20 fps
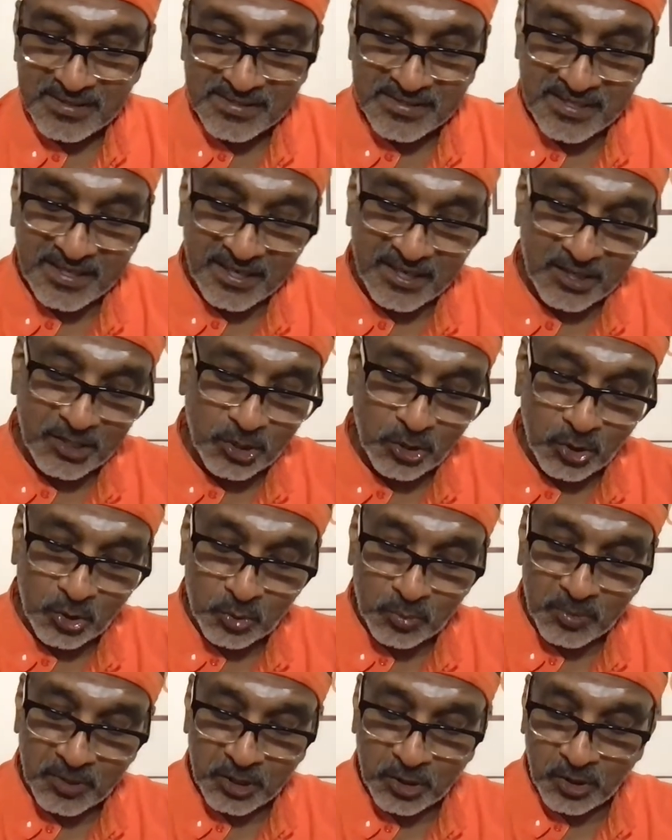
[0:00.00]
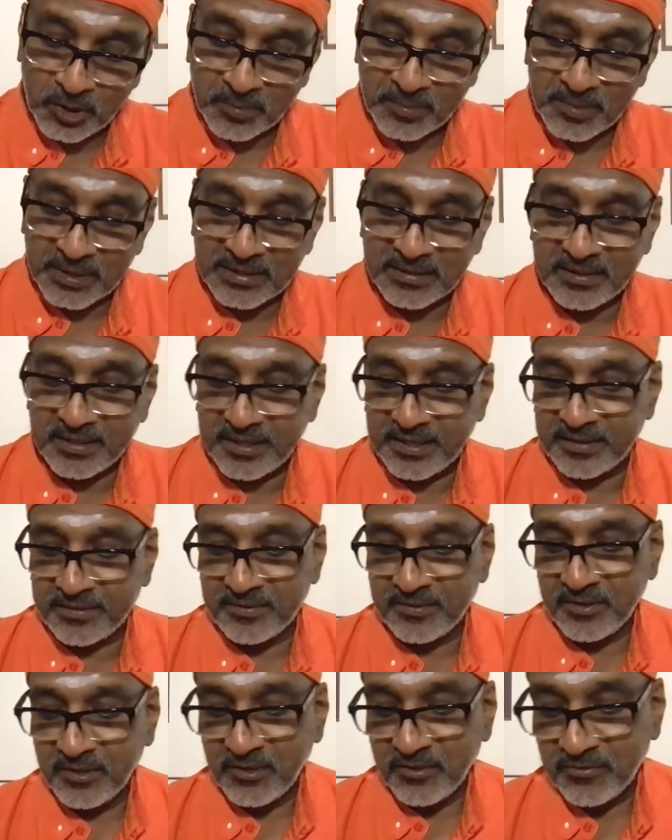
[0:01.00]
Senayor Ubayor
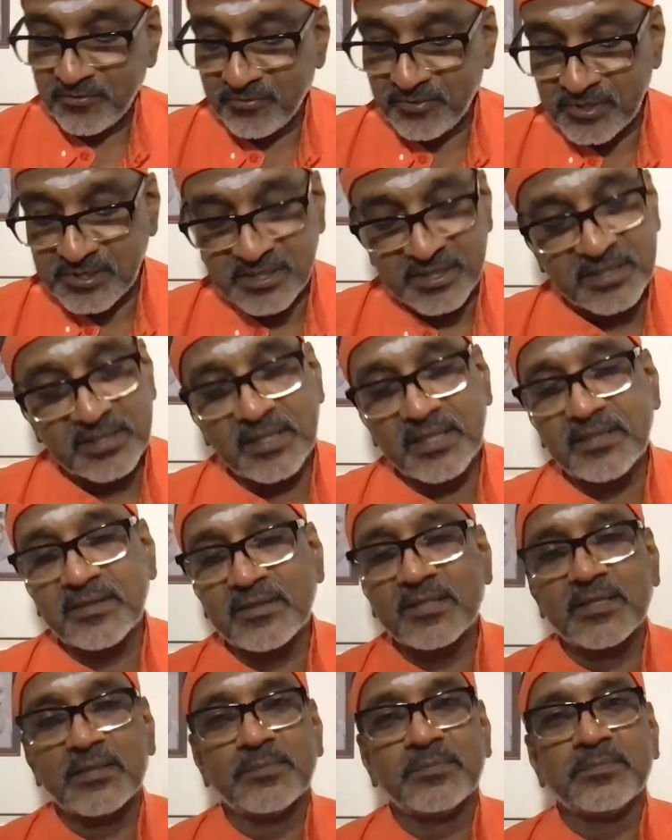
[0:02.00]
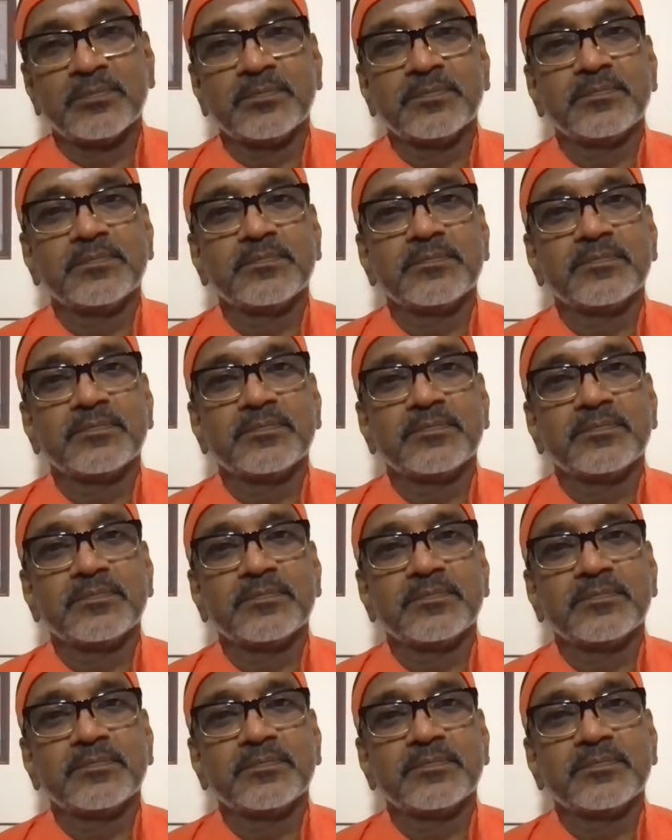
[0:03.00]
Madhye Vishidantam.